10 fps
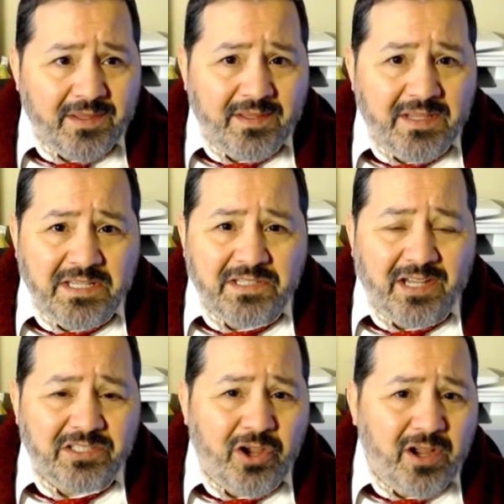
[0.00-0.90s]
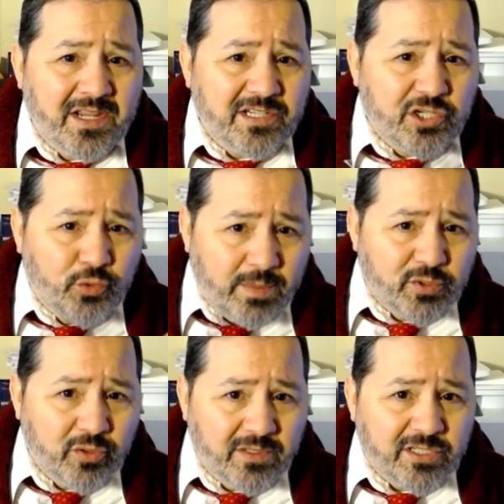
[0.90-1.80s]
he's not talking
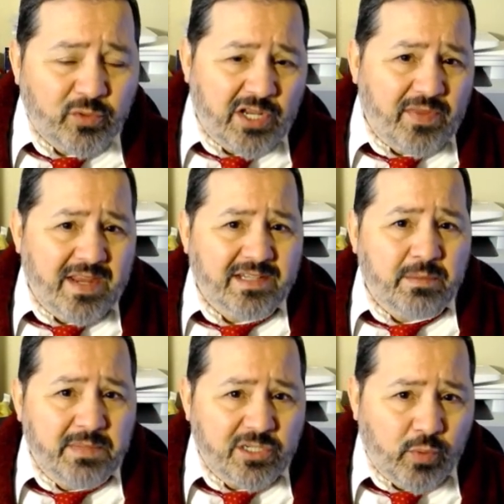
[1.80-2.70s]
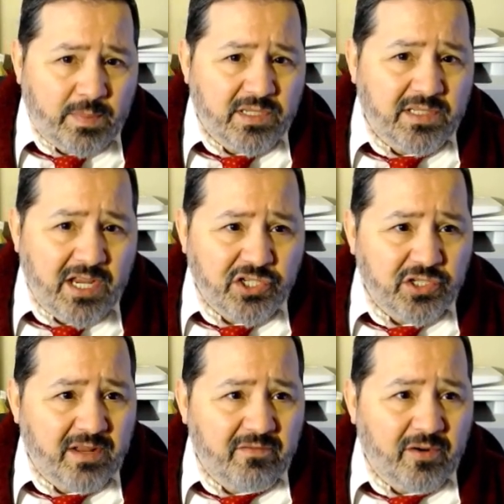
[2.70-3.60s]
scriptureless, which I think is a misrepresentation
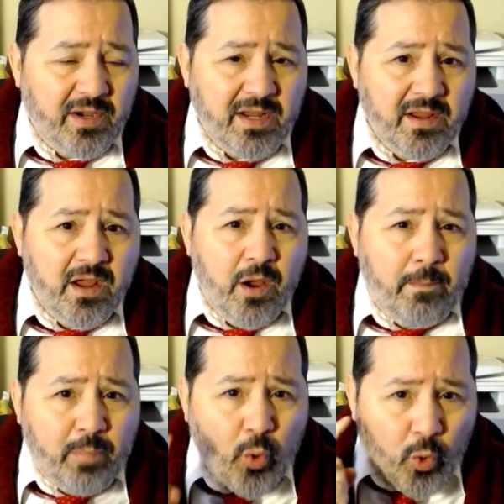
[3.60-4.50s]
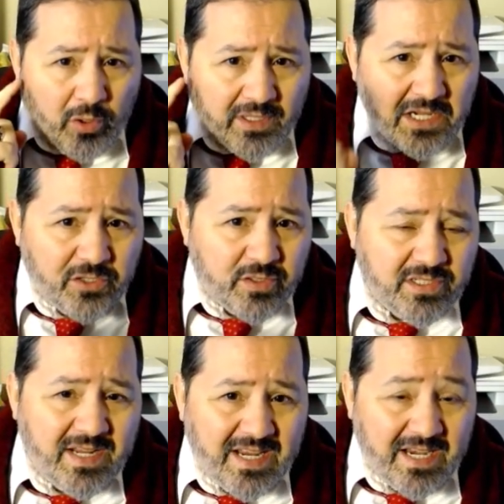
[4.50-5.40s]
and very poorly
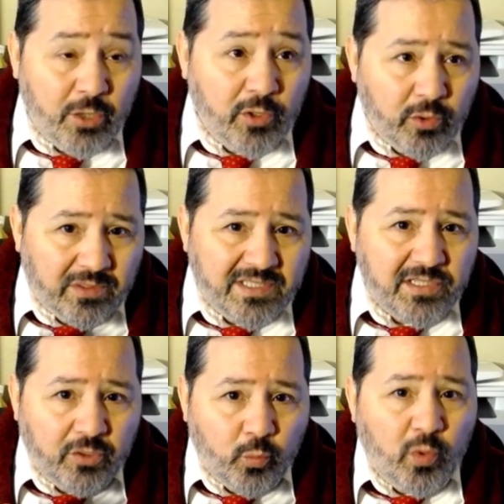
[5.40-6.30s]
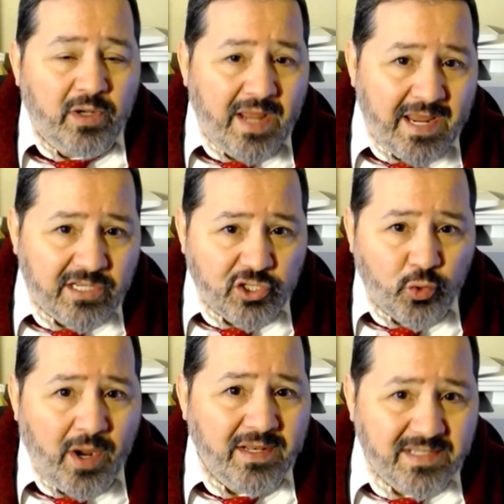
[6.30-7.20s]
hearing or listening or what Hank is
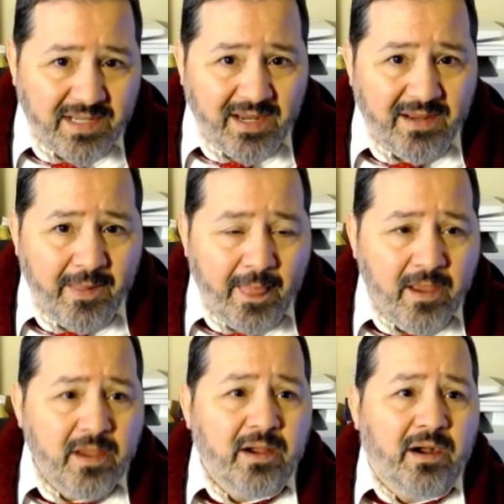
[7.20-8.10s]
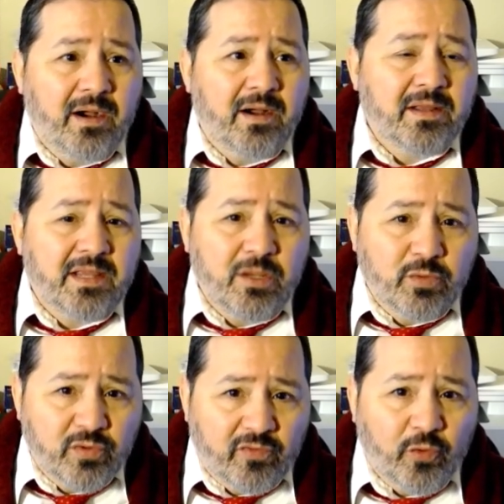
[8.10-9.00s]
trying to say. He
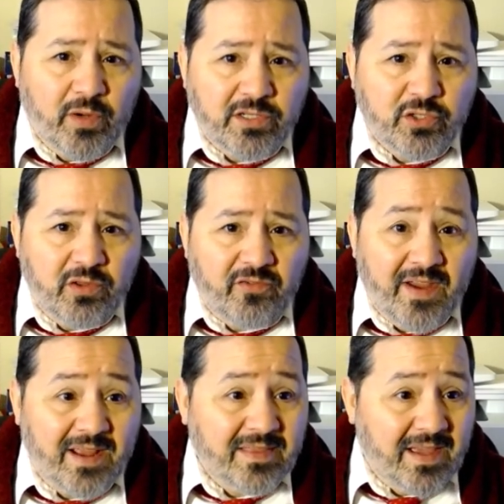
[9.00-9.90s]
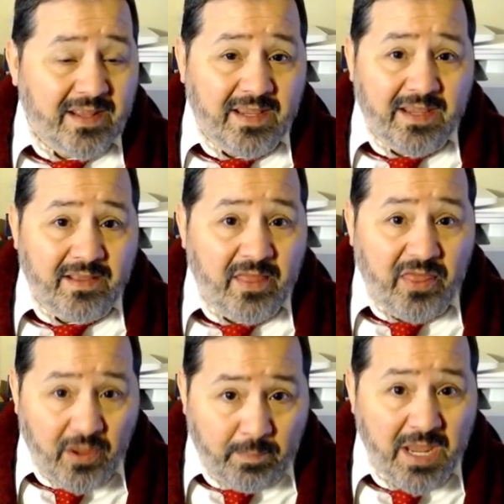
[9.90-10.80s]
was referring to the fact that
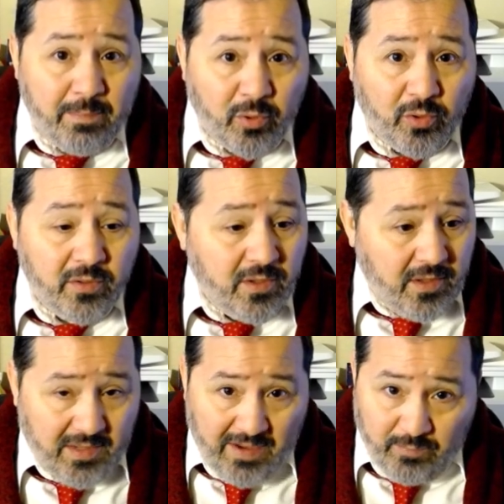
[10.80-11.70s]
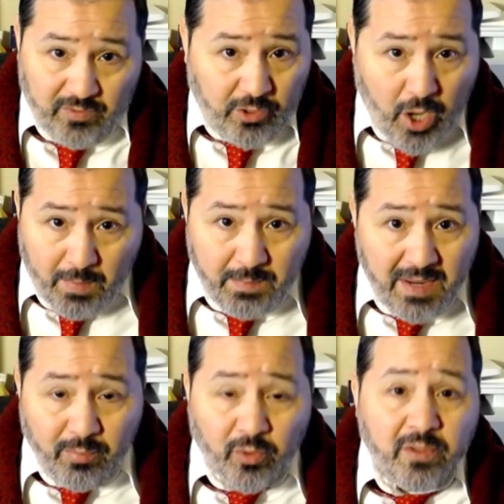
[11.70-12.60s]
the people, the common
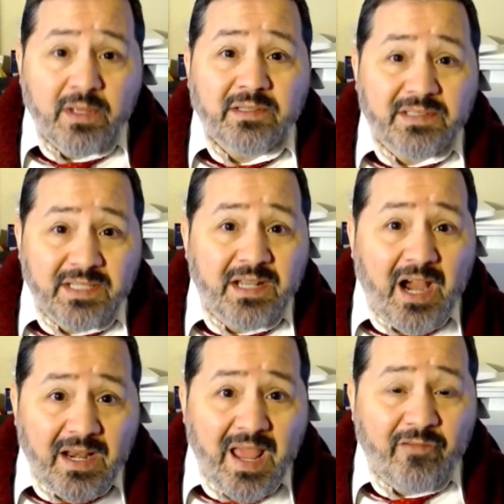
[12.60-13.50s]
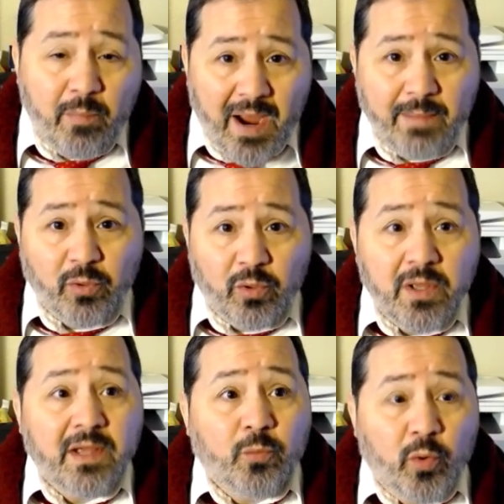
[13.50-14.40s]
people, did not have a Bible
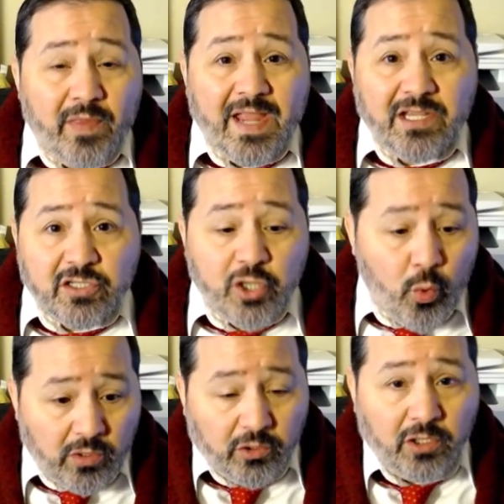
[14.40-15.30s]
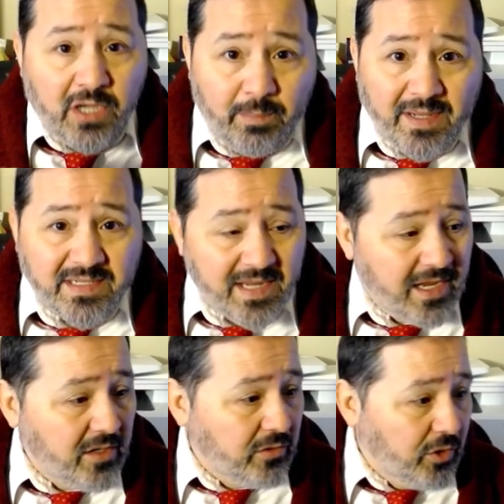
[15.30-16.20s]
where they could just go and look up
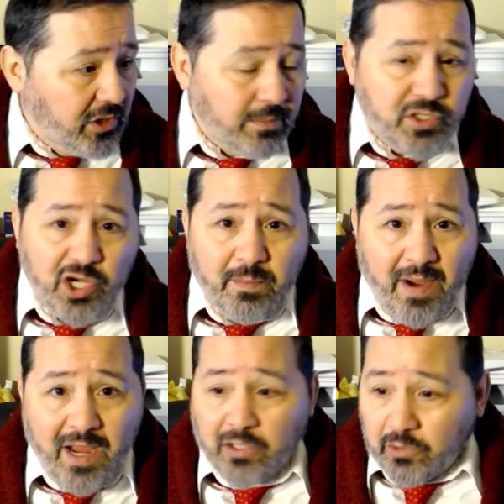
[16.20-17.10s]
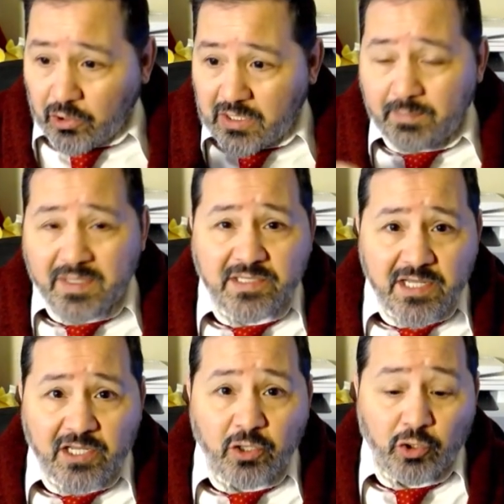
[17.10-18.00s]
Isaiah, look up Jeremiah, look up
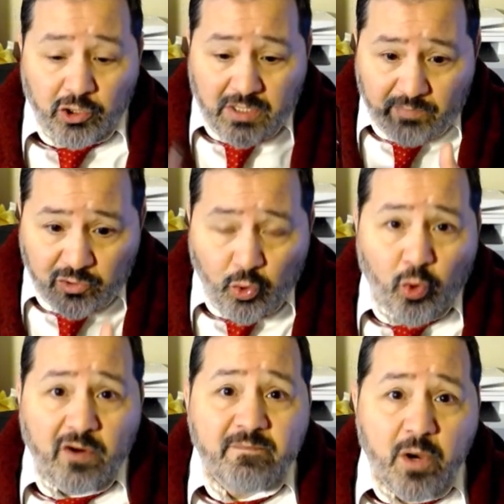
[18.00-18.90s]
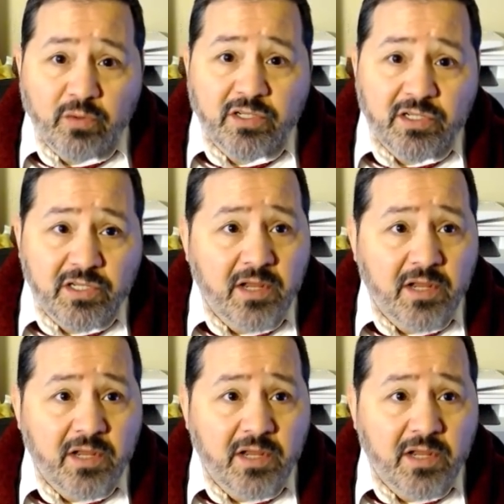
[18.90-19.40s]
Ezekiel, look up the Torah of Moses